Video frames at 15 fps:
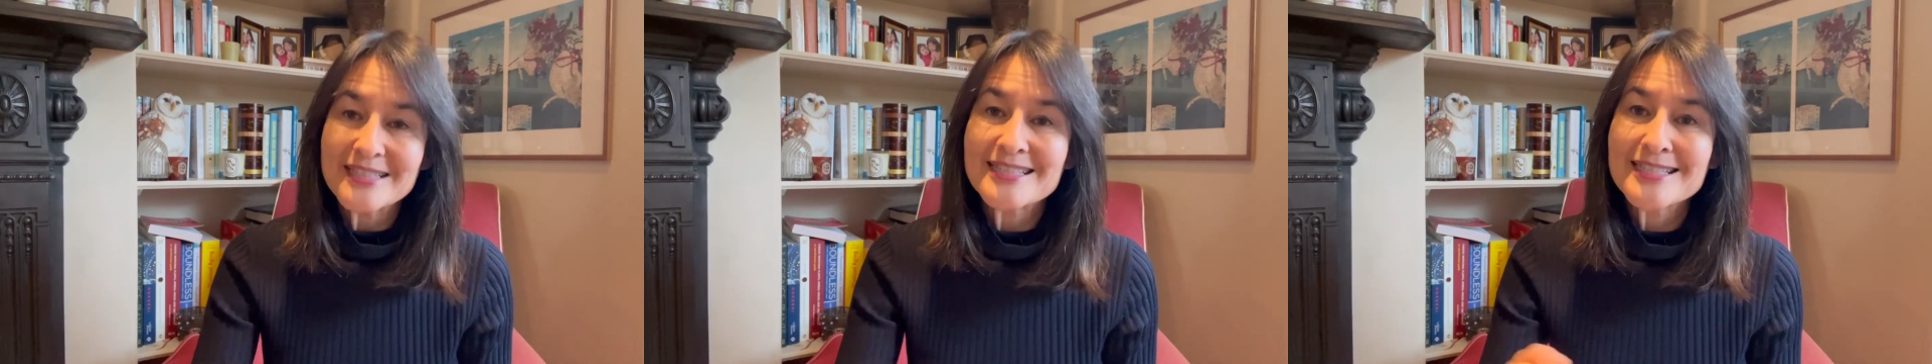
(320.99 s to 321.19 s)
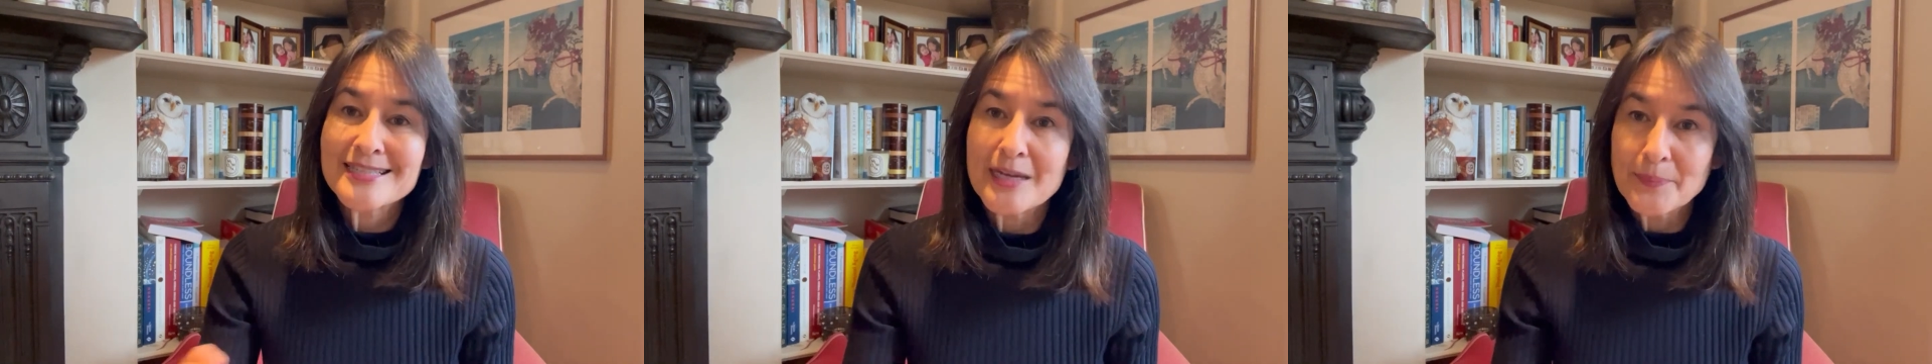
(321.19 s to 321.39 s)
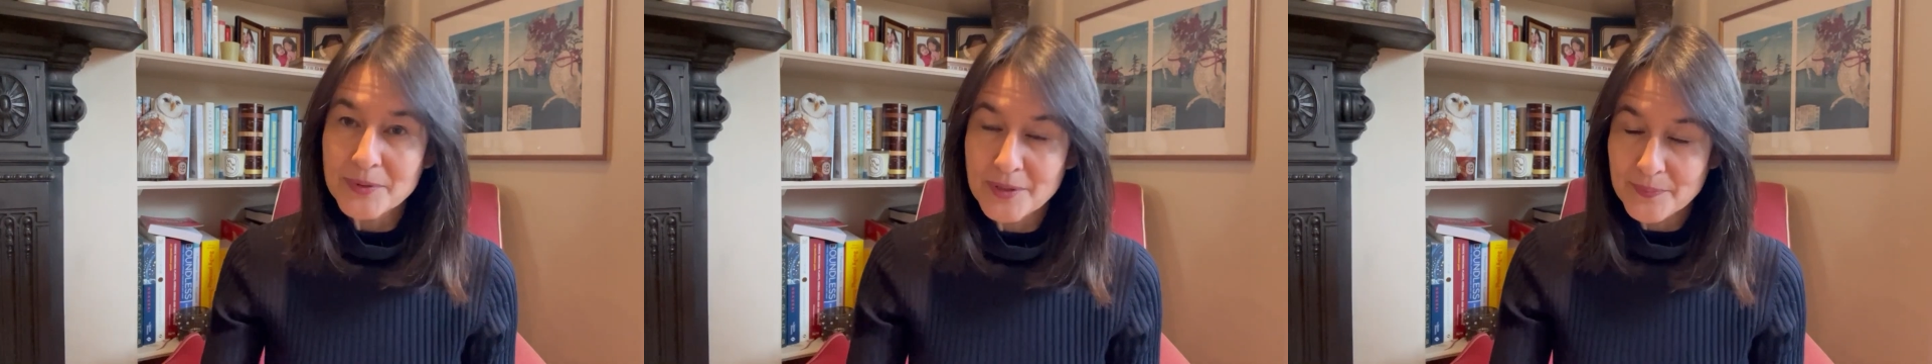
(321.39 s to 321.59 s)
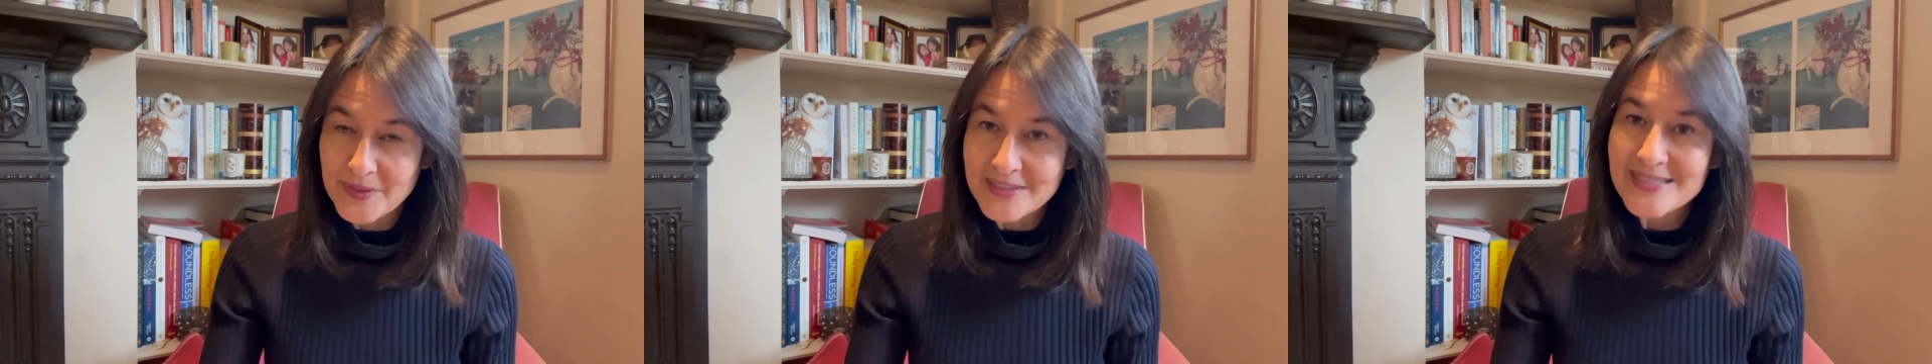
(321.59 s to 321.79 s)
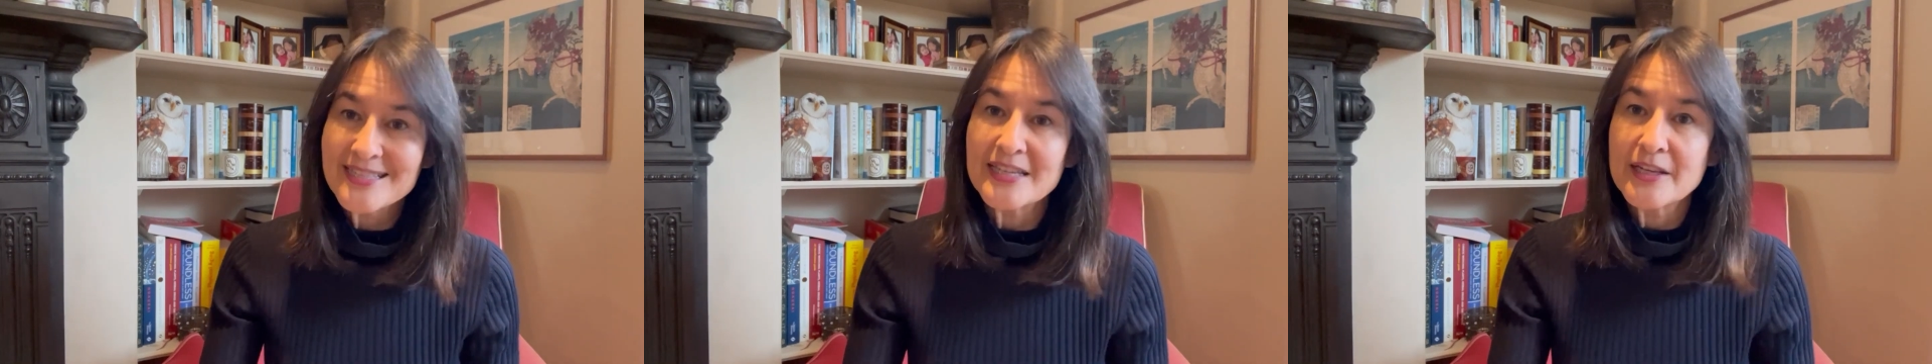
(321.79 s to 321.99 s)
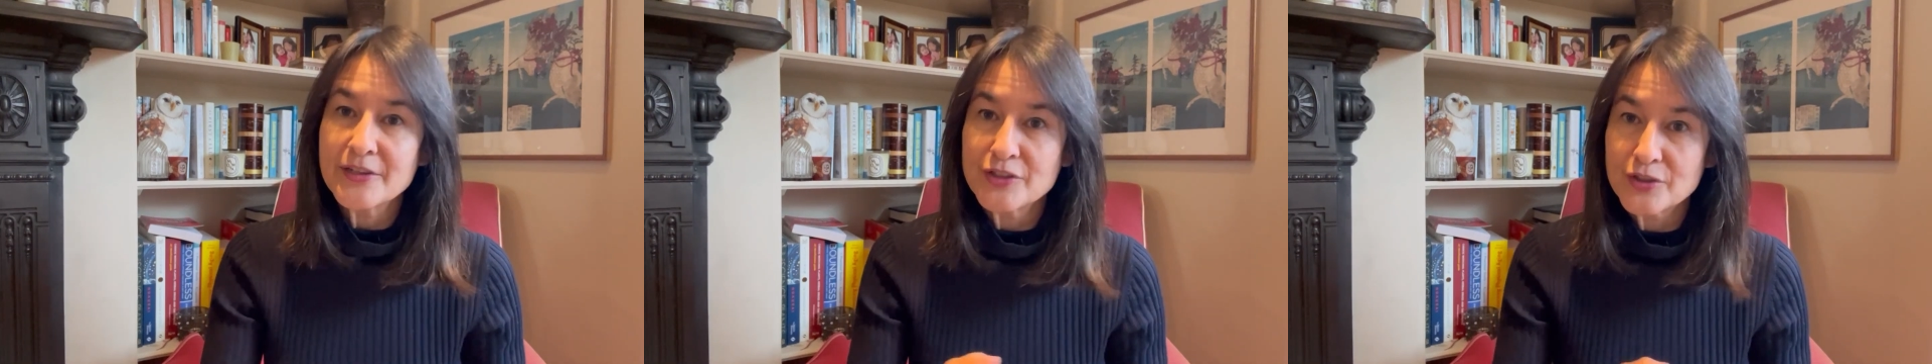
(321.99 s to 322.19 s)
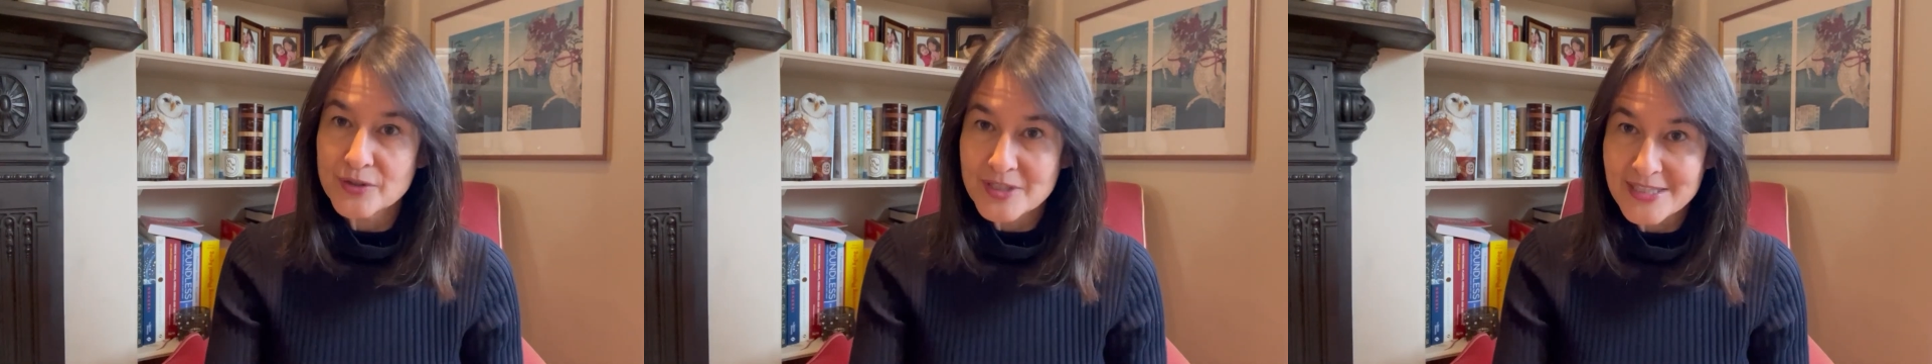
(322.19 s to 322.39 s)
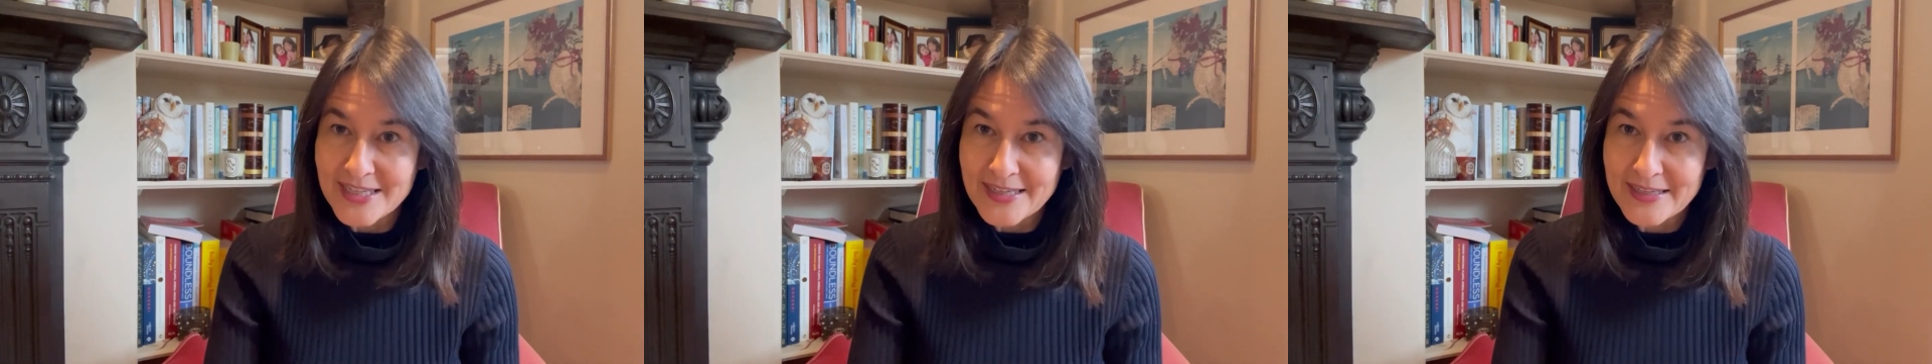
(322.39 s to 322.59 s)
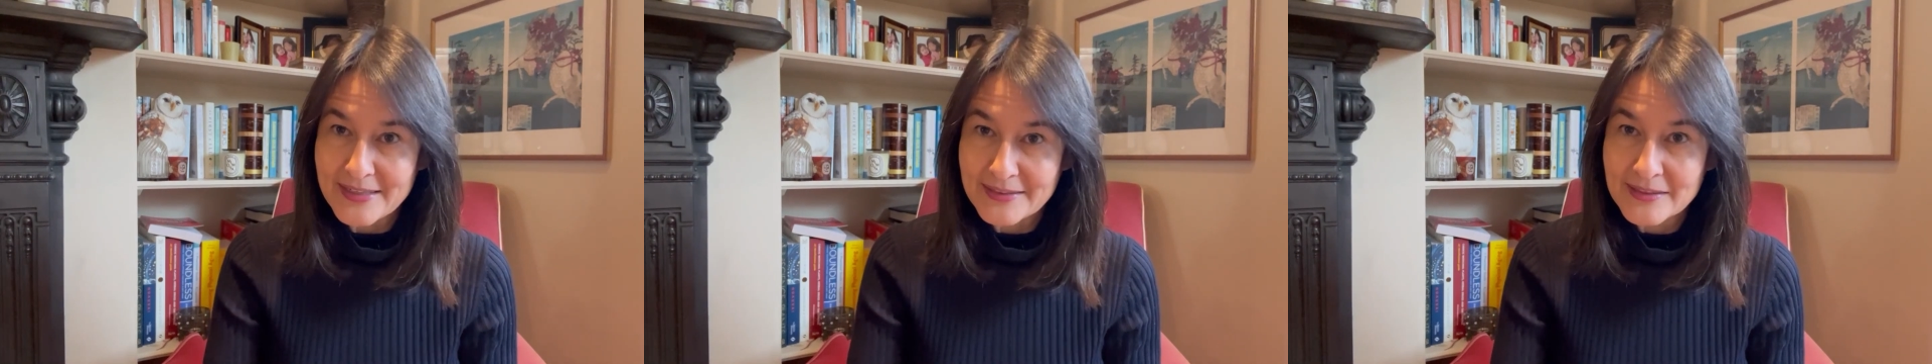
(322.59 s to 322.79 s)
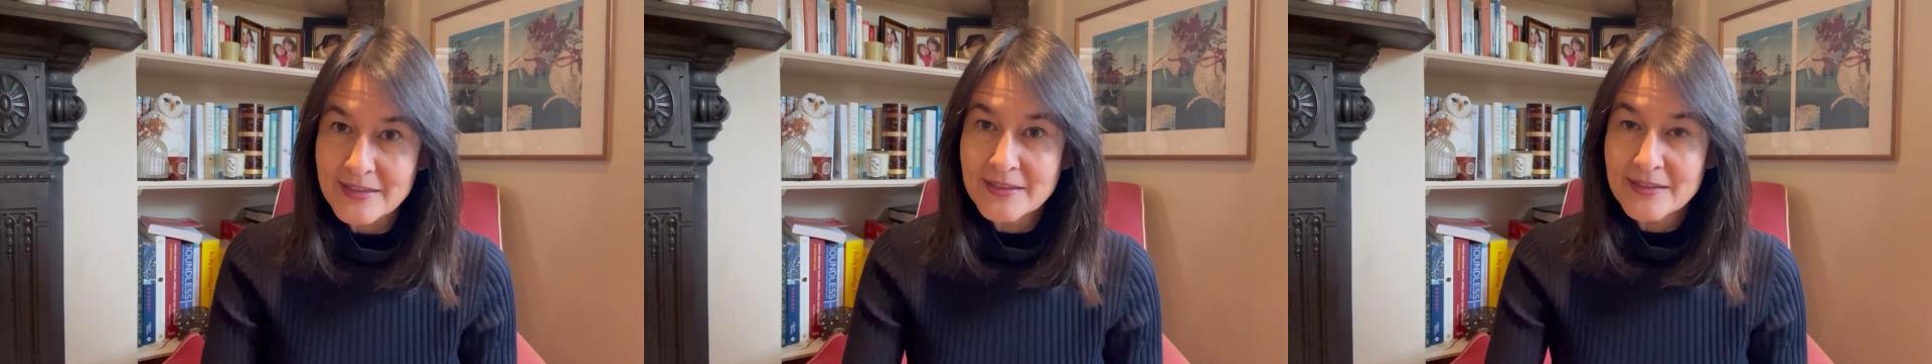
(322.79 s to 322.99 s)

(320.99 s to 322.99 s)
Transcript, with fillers: supplements in your diet